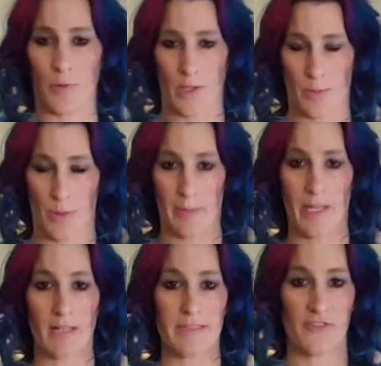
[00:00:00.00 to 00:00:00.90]
When the brain
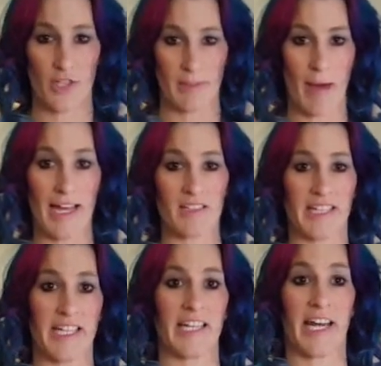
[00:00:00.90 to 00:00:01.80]
becomes fully
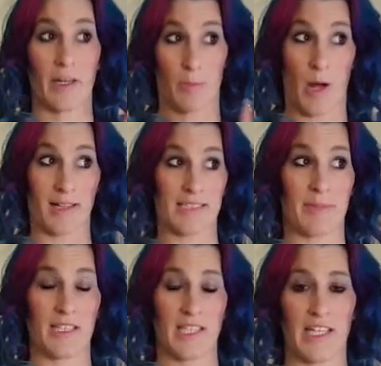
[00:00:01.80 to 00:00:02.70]
myelated at
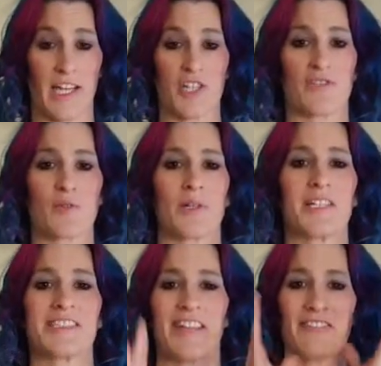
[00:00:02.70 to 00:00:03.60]
approximately the age of
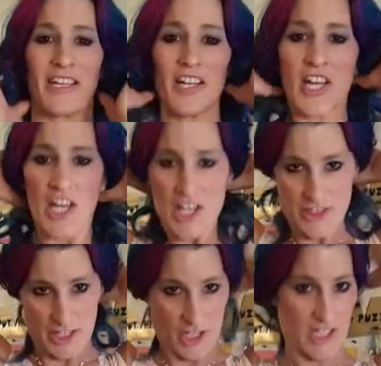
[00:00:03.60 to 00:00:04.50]
27,
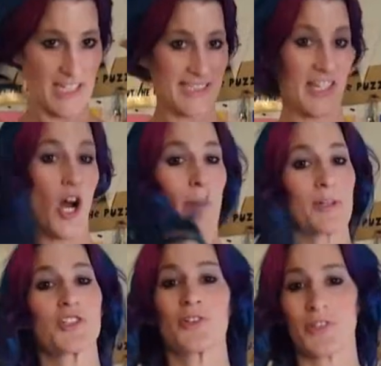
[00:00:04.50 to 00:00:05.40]
there is an
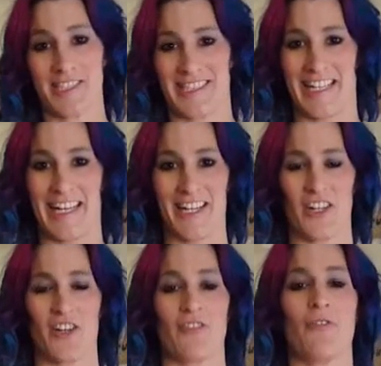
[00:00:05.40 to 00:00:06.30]
opportunity
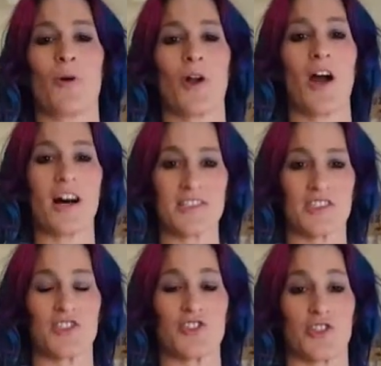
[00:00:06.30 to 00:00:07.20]
for
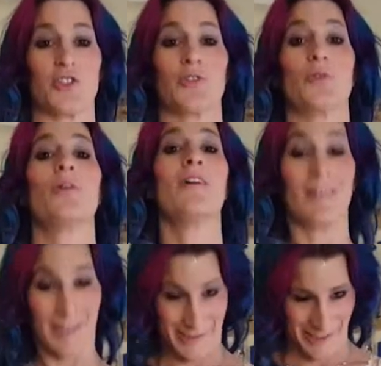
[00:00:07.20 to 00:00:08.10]
us to
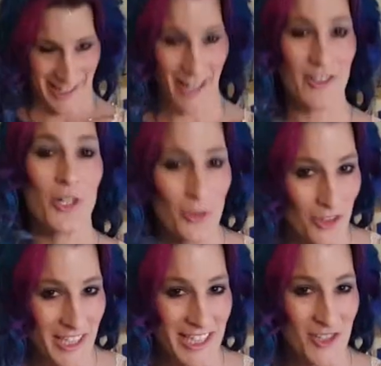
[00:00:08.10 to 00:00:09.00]
have a
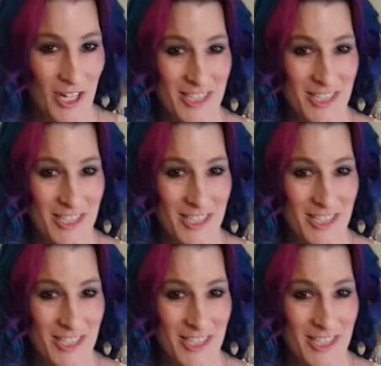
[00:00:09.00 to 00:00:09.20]
Kundalini